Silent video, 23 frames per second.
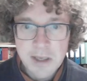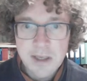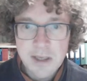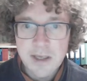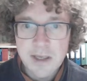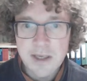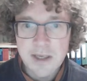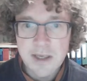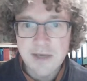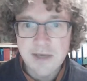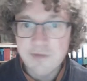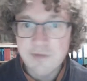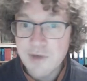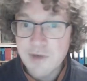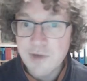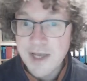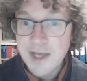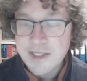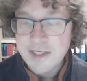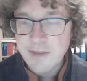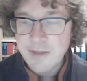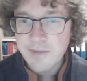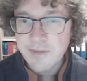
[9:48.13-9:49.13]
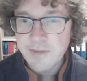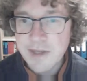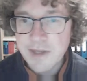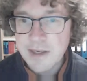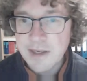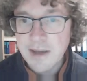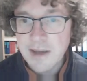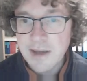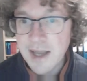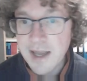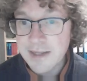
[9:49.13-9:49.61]
If you get
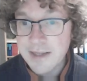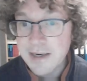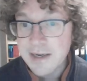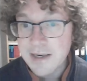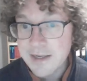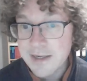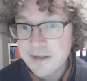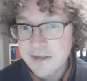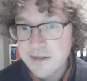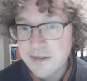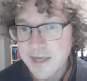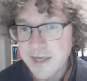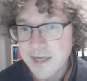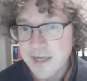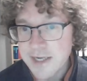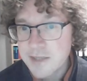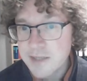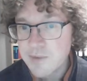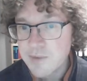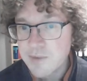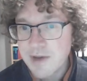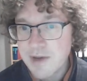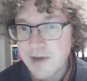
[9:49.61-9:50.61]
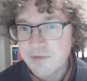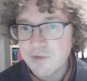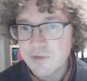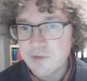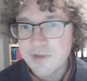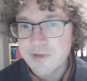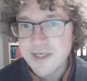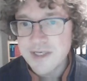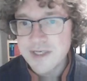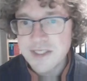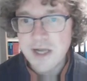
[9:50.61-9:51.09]
something at a later date, we have to
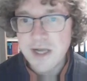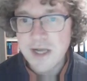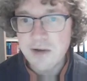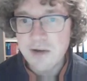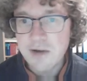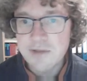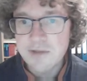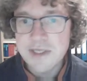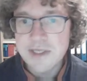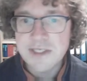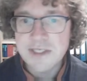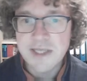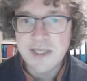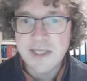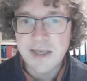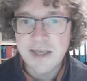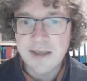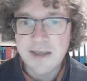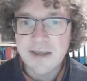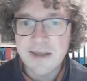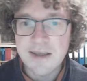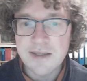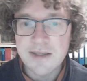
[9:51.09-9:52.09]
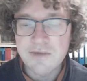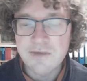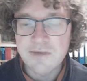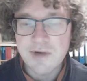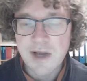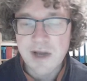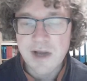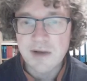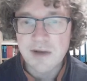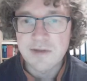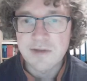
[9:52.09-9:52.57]
discount this, taking into
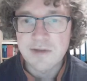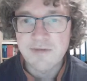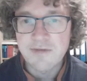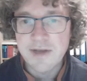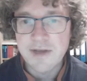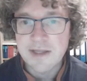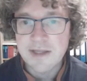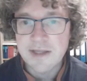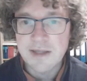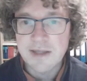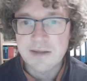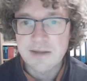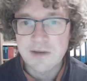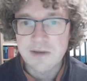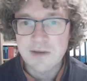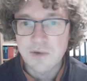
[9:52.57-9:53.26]
account the fact that